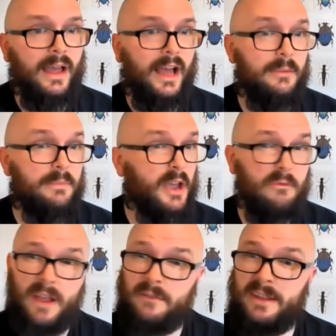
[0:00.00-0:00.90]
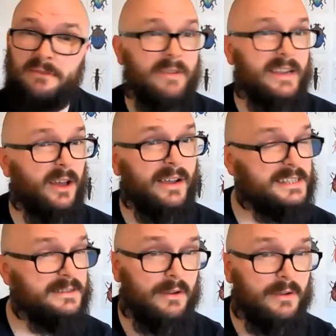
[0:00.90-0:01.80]
um, that are very, very
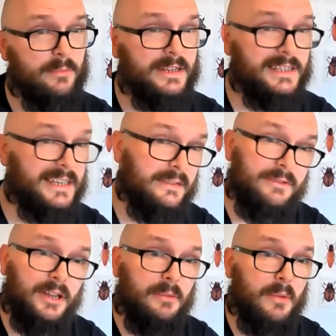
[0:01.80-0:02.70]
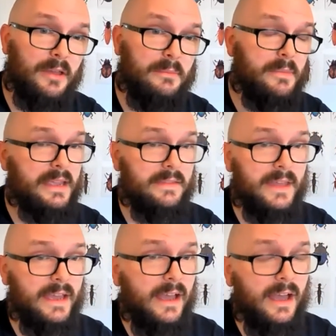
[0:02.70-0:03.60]
nice and very pretty. And if you don't mind them being
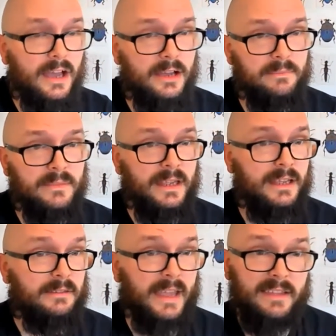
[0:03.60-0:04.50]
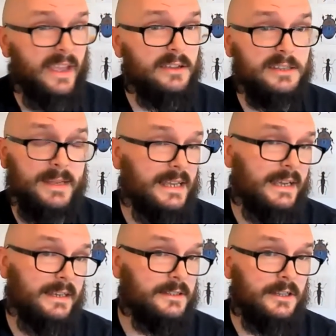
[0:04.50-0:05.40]
there, um, they, they are
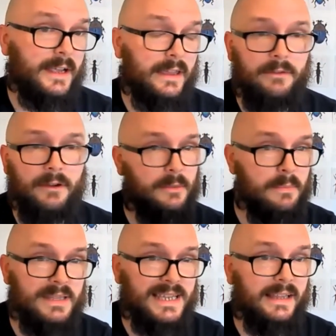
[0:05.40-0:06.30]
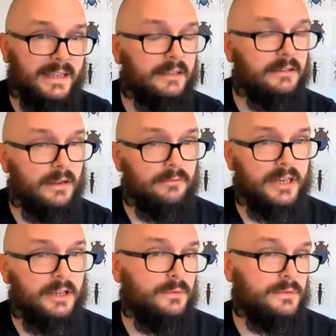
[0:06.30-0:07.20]
spectacular to look at. They're very metallic and, and really
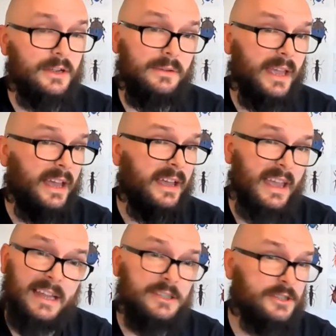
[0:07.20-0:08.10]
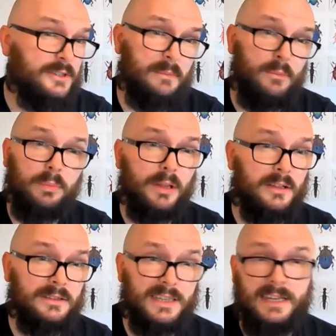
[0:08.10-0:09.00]
cool. So yeah, introducing more
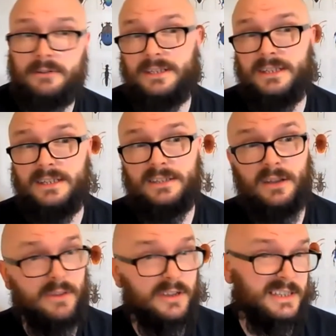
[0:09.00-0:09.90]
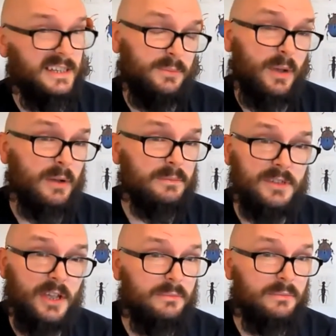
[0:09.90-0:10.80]
plants increases diversity as well. So